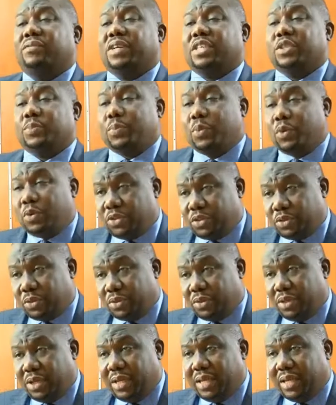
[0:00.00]
of
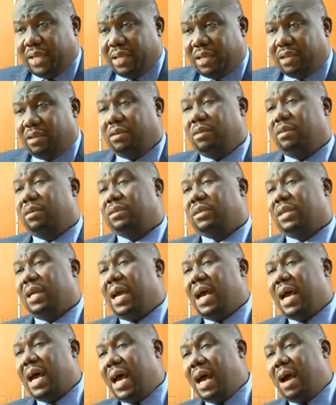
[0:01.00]
exposure on
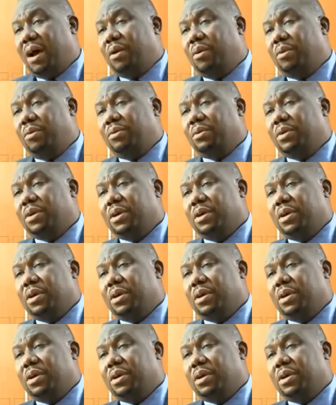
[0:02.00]
how